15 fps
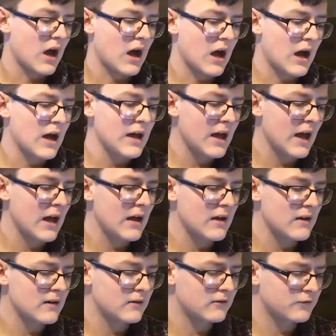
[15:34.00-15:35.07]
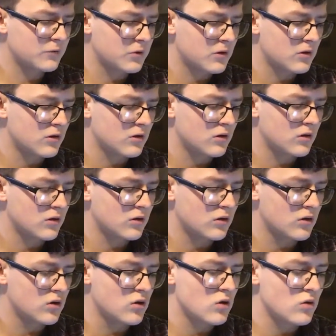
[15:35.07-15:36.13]
I have
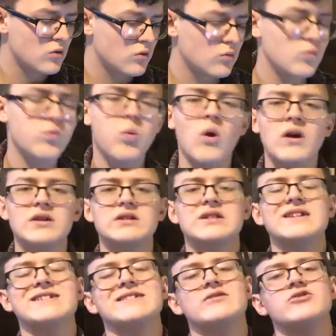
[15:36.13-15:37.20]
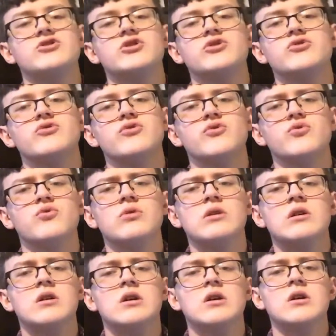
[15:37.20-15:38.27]
wanted to
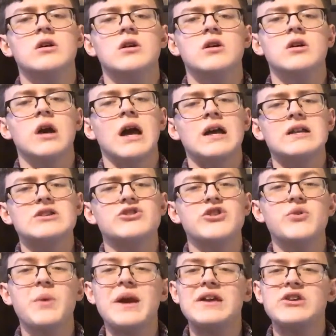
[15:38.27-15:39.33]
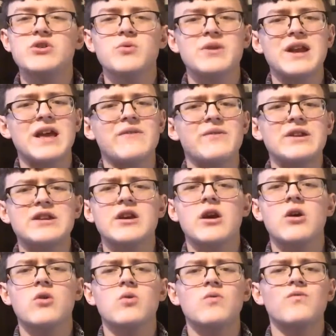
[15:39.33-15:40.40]
do a Q&A
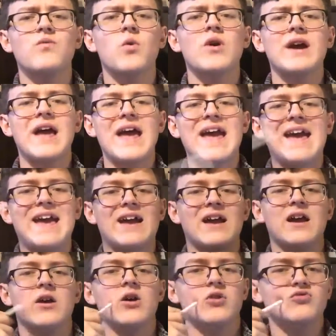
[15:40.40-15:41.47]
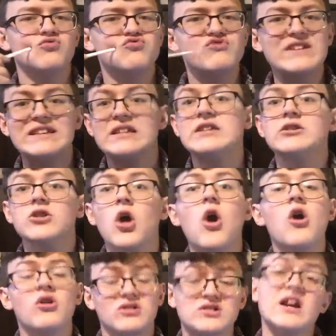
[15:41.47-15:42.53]
video for a really
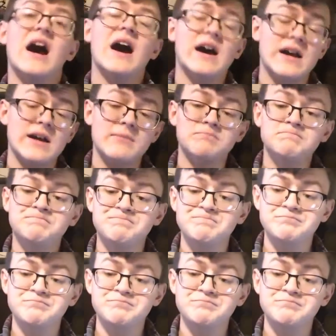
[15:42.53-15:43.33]
long time.